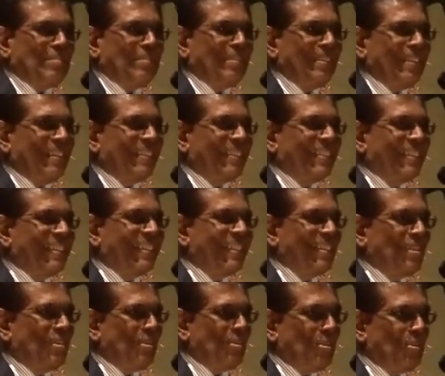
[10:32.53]
lecturer,
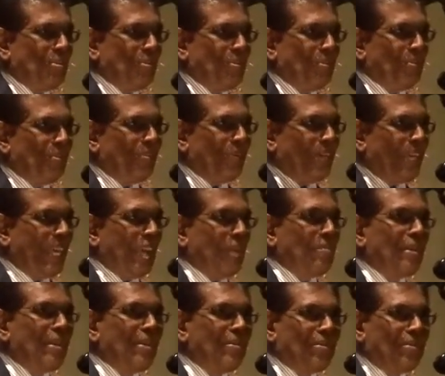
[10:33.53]
who came
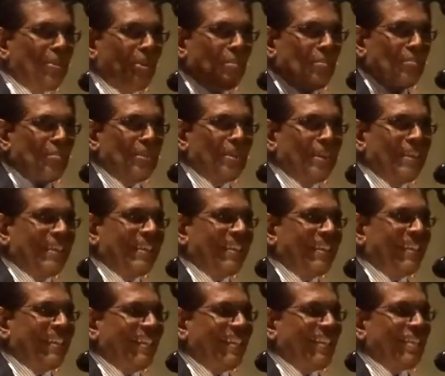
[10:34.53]
in from
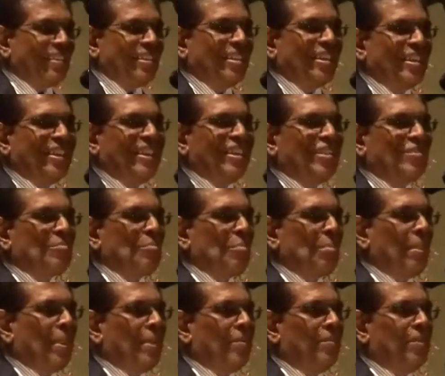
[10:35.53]
industry,
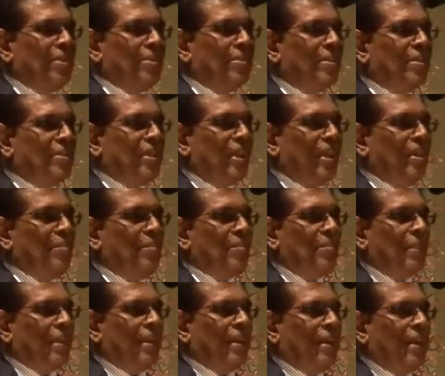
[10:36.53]
which was,
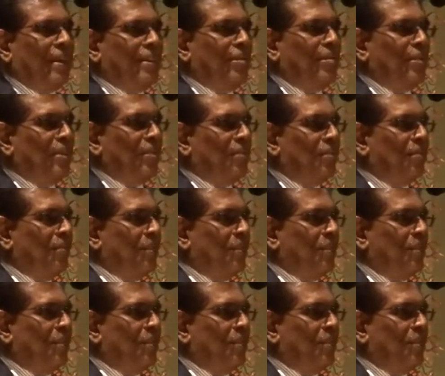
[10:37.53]
I think, one of